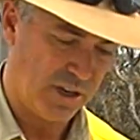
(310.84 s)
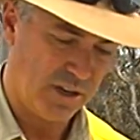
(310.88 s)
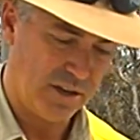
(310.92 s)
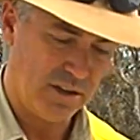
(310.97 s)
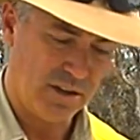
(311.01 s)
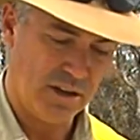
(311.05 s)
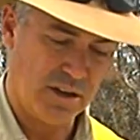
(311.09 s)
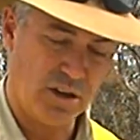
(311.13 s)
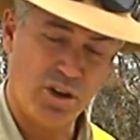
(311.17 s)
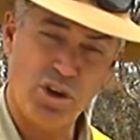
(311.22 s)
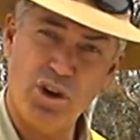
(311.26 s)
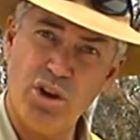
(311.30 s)
a,
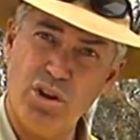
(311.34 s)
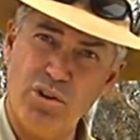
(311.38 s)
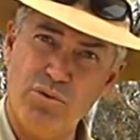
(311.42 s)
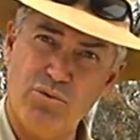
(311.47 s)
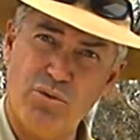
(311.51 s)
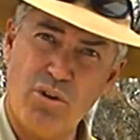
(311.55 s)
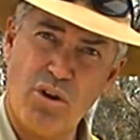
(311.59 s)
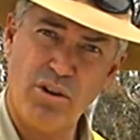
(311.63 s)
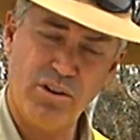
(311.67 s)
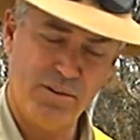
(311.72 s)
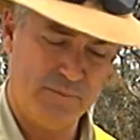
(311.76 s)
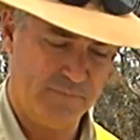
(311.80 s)
a curtain
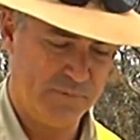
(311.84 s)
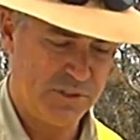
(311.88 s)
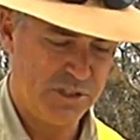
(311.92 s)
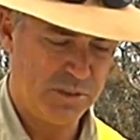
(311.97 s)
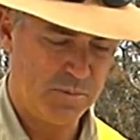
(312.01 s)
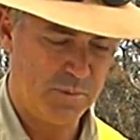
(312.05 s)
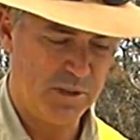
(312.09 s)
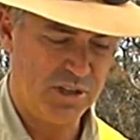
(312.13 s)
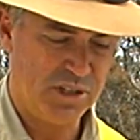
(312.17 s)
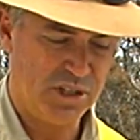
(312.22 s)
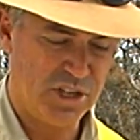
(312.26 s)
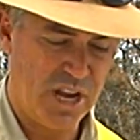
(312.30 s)
rod that's
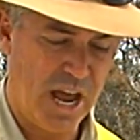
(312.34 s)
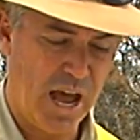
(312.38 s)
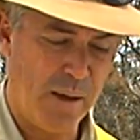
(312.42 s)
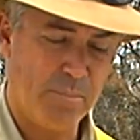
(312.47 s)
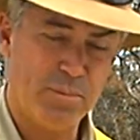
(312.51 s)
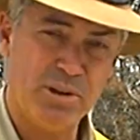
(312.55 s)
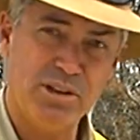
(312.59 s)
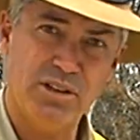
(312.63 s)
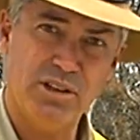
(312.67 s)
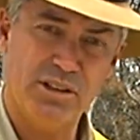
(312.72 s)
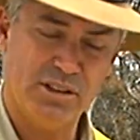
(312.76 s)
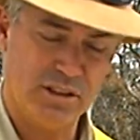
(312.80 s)
been
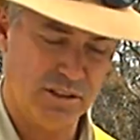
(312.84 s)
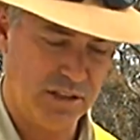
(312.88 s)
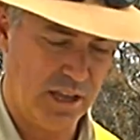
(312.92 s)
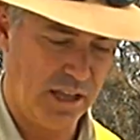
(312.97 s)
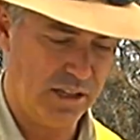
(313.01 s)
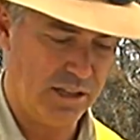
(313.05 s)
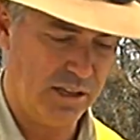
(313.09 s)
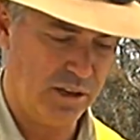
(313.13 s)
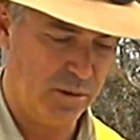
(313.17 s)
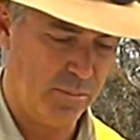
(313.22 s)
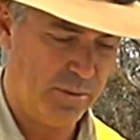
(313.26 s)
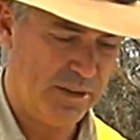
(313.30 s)
sharpened a, a
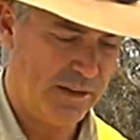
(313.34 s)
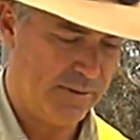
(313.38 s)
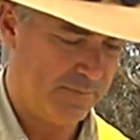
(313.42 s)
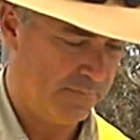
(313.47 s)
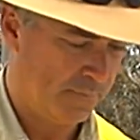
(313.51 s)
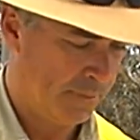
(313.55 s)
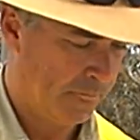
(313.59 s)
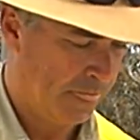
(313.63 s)
little bit,